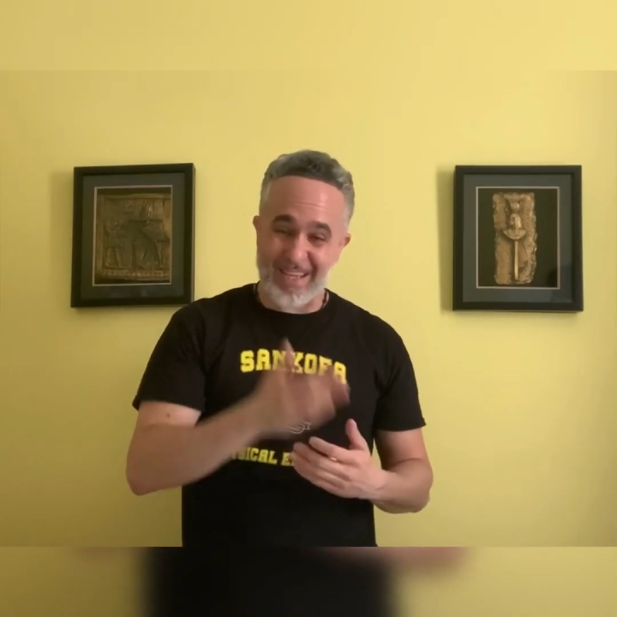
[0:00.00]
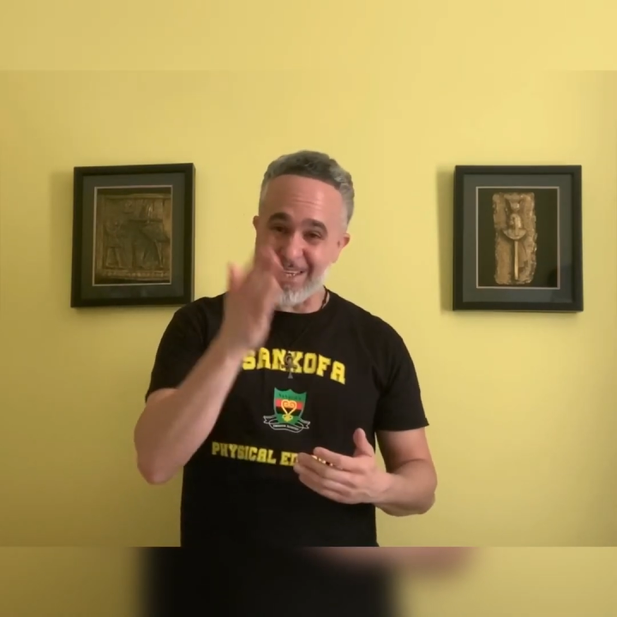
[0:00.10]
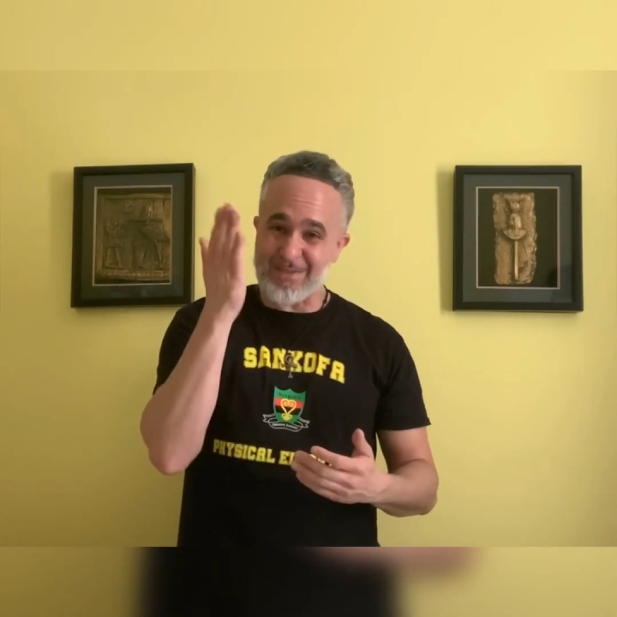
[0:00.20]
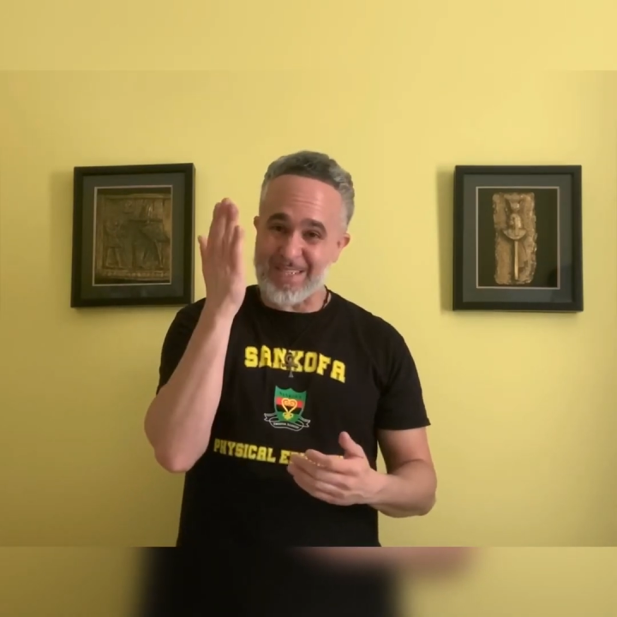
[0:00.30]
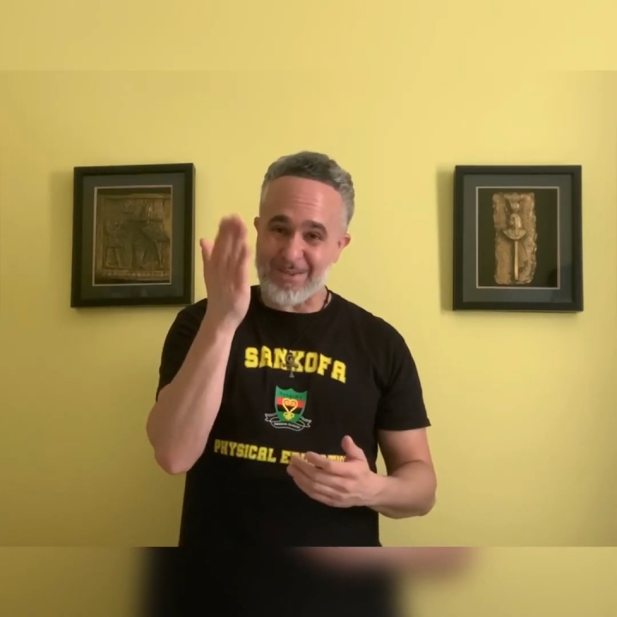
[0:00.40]

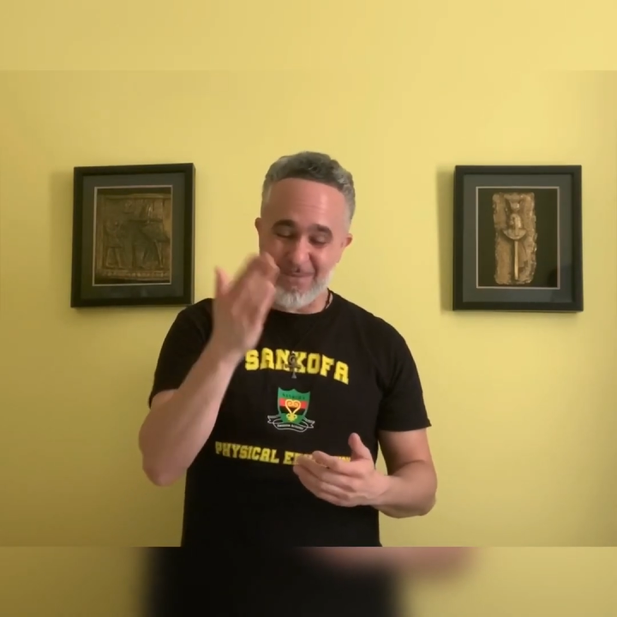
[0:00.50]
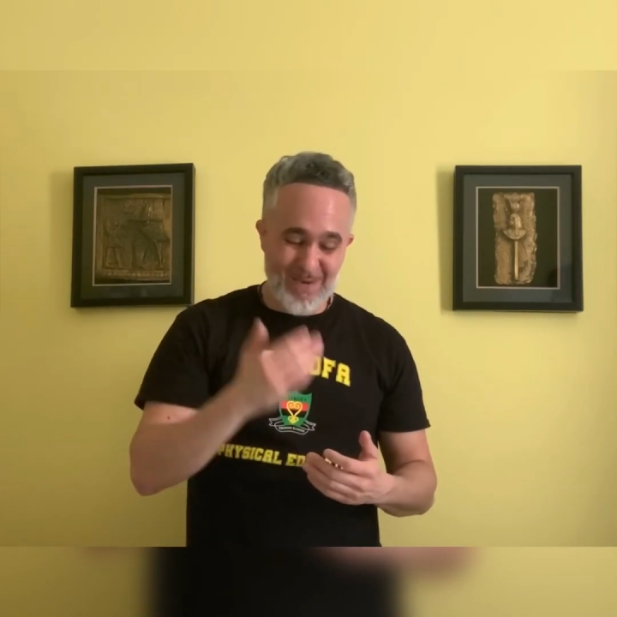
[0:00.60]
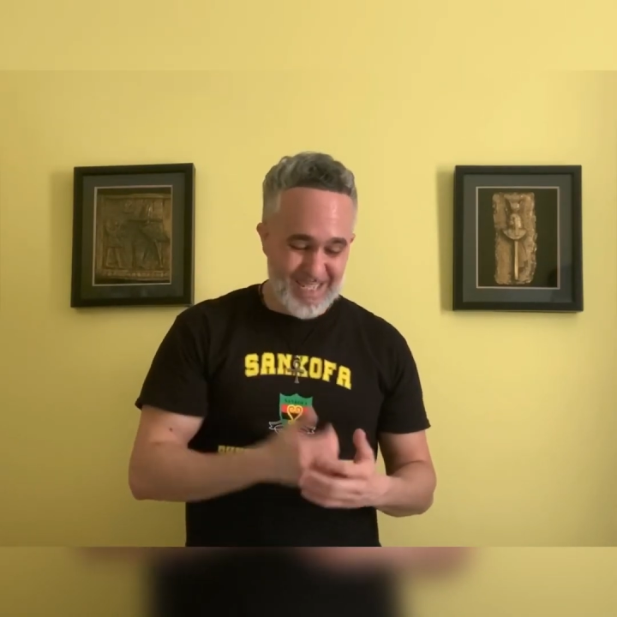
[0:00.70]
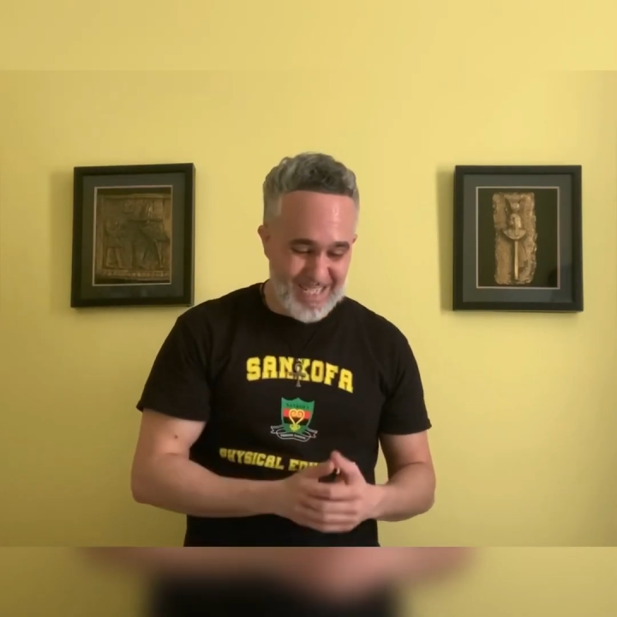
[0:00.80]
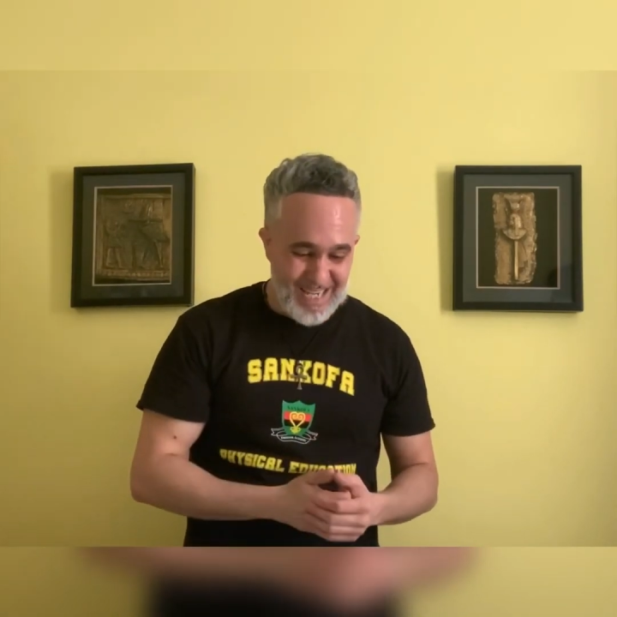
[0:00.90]
Thank you so
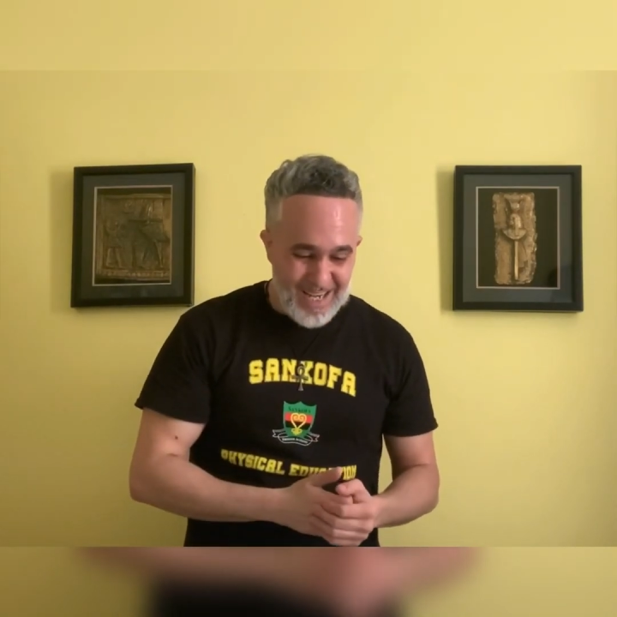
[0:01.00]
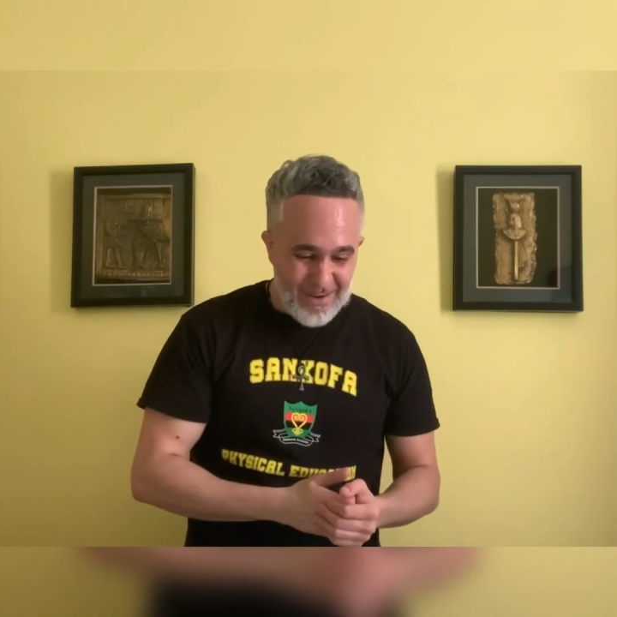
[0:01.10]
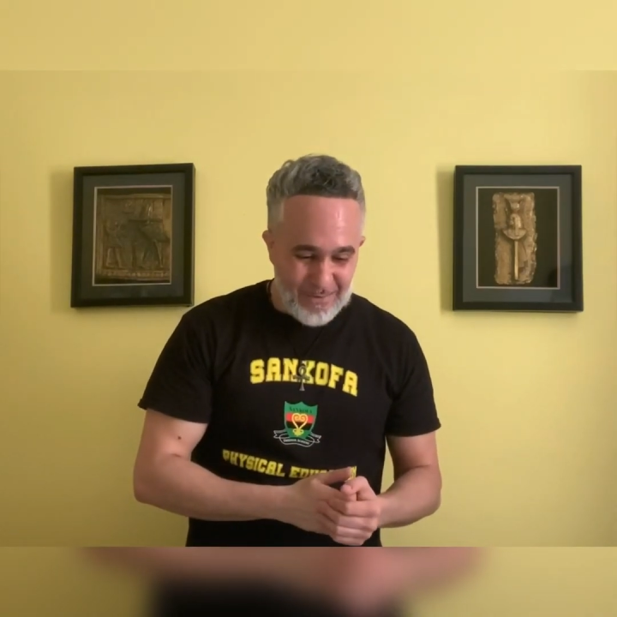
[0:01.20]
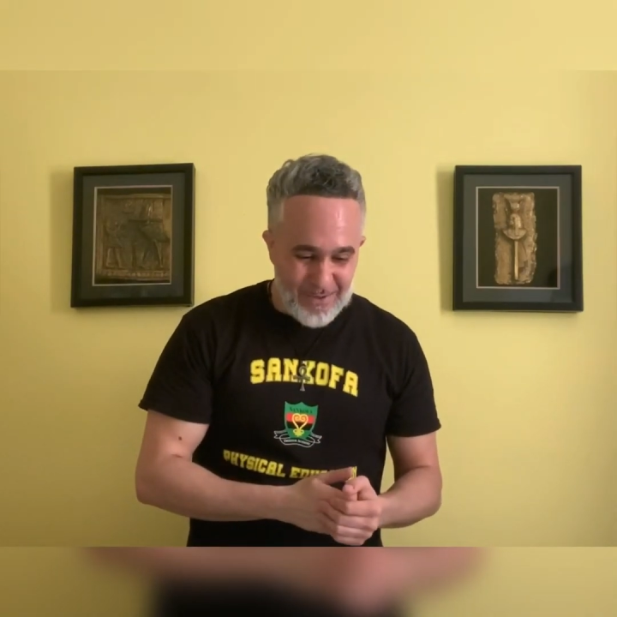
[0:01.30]
much for